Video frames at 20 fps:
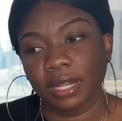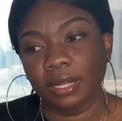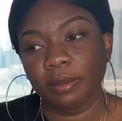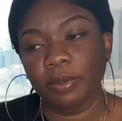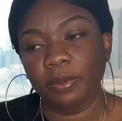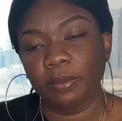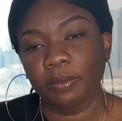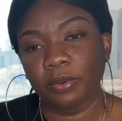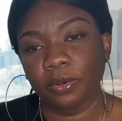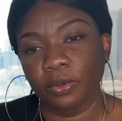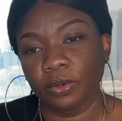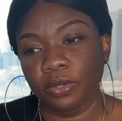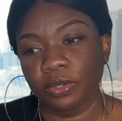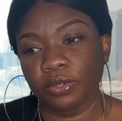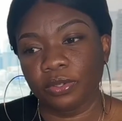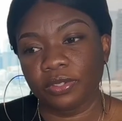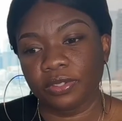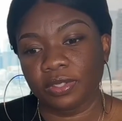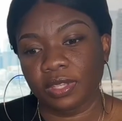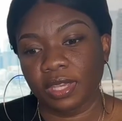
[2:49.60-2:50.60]
of people who you
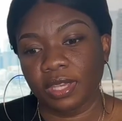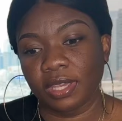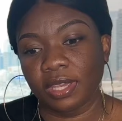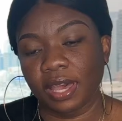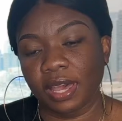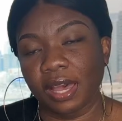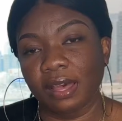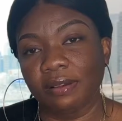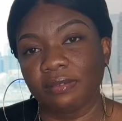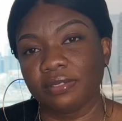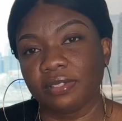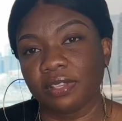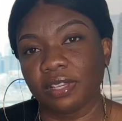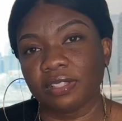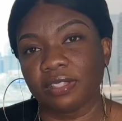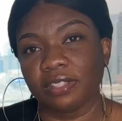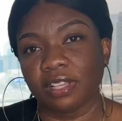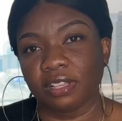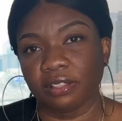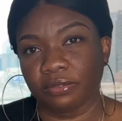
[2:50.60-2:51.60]
see have
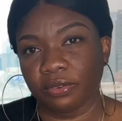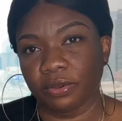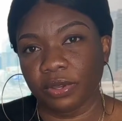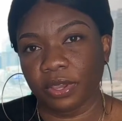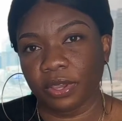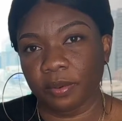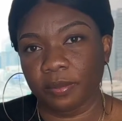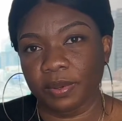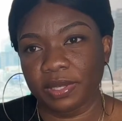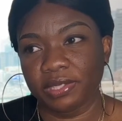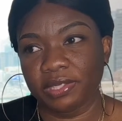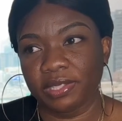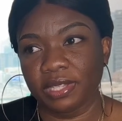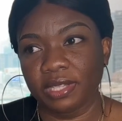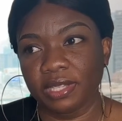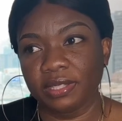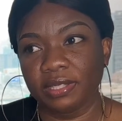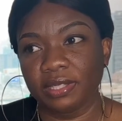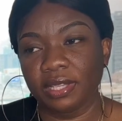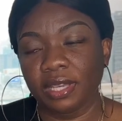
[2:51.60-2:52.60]
successful hair
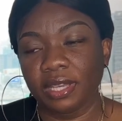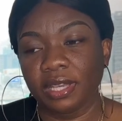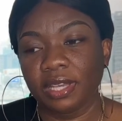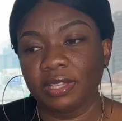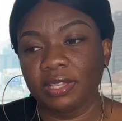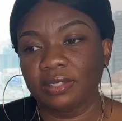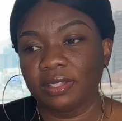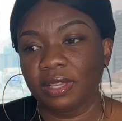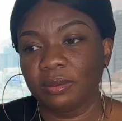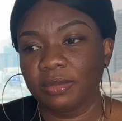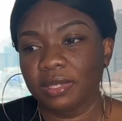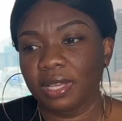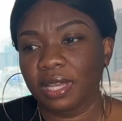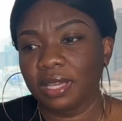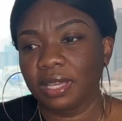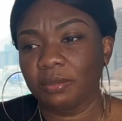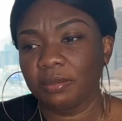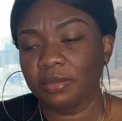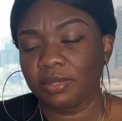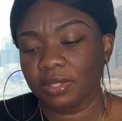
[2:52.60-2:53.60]
business,
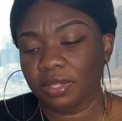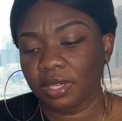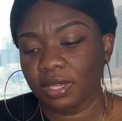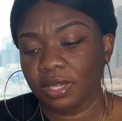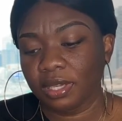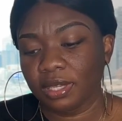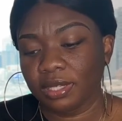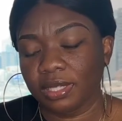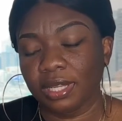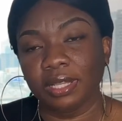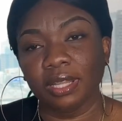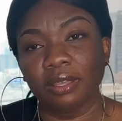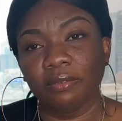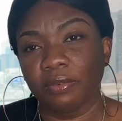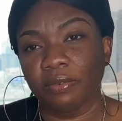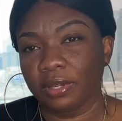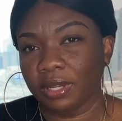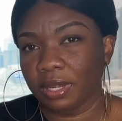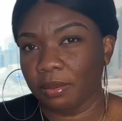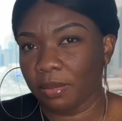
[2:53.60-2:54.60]
sometimes they live
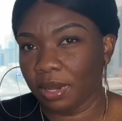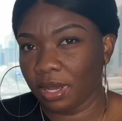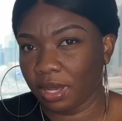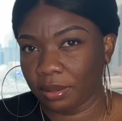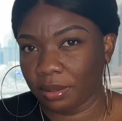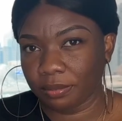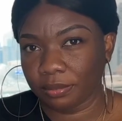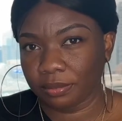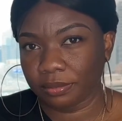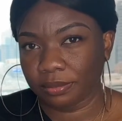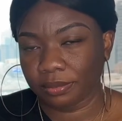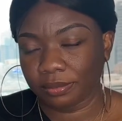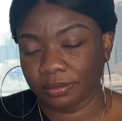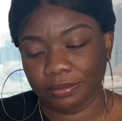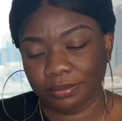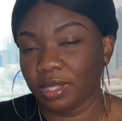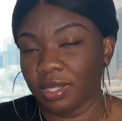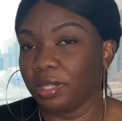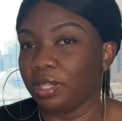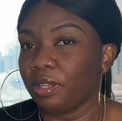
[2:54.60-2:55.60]
with their mom.
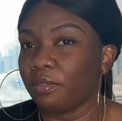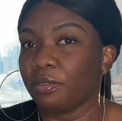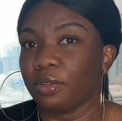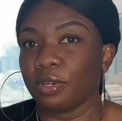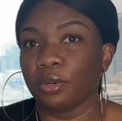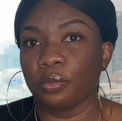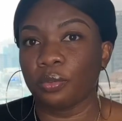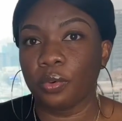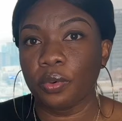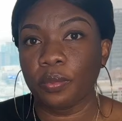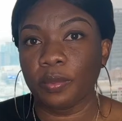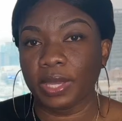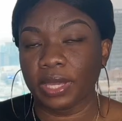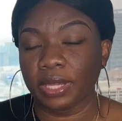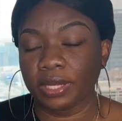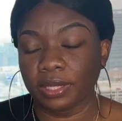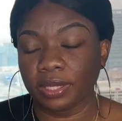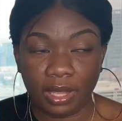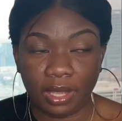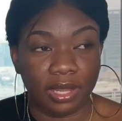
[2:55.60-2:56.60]
They live with a roommate.
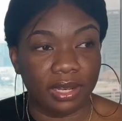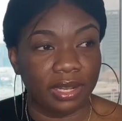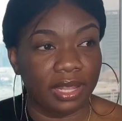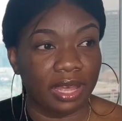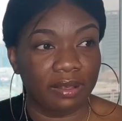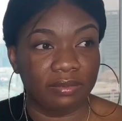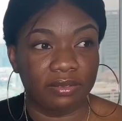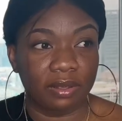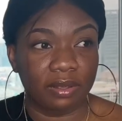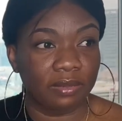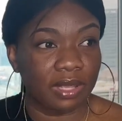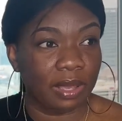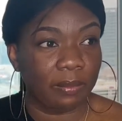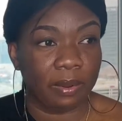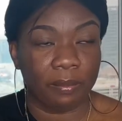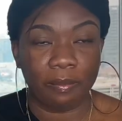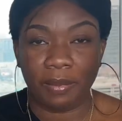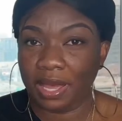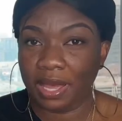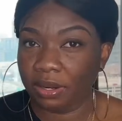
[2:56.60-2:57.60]
They have some type of
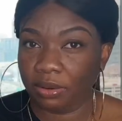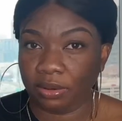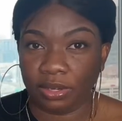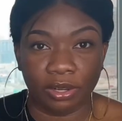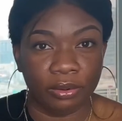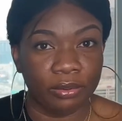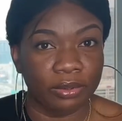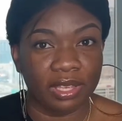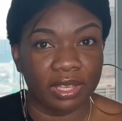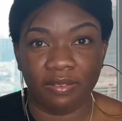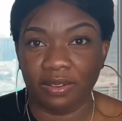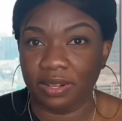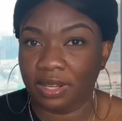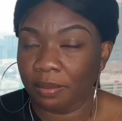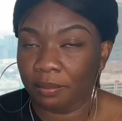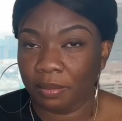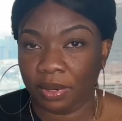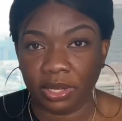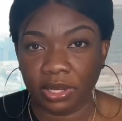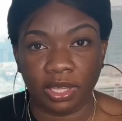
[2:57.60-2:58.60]
man out there who's giving them
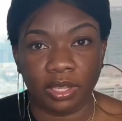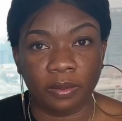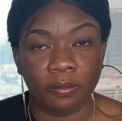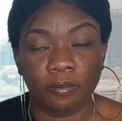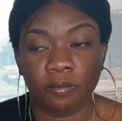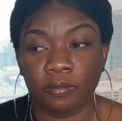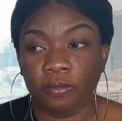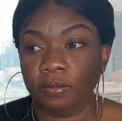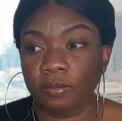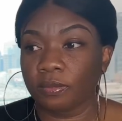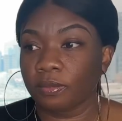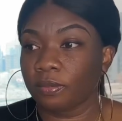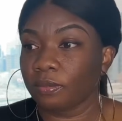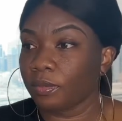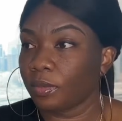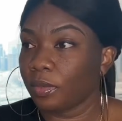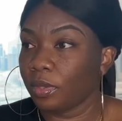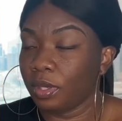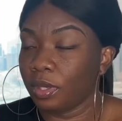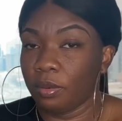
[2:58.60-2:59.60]
money.
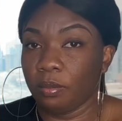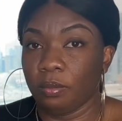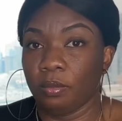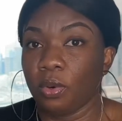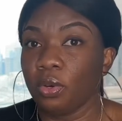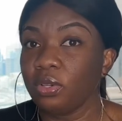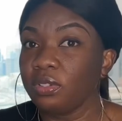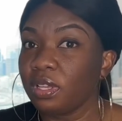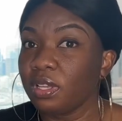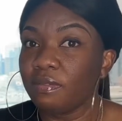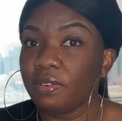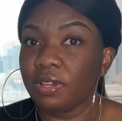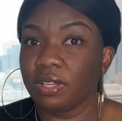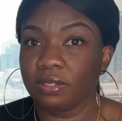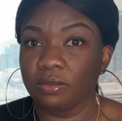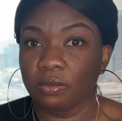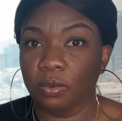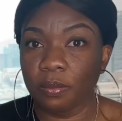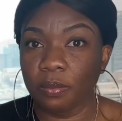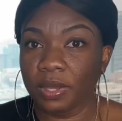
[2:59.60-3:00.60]
Most of us
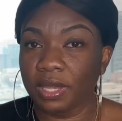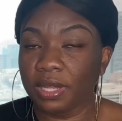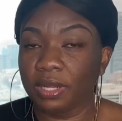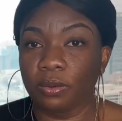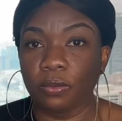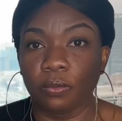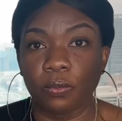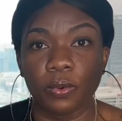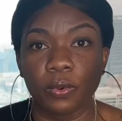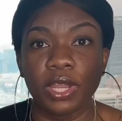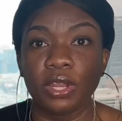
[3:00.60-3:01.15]
women, we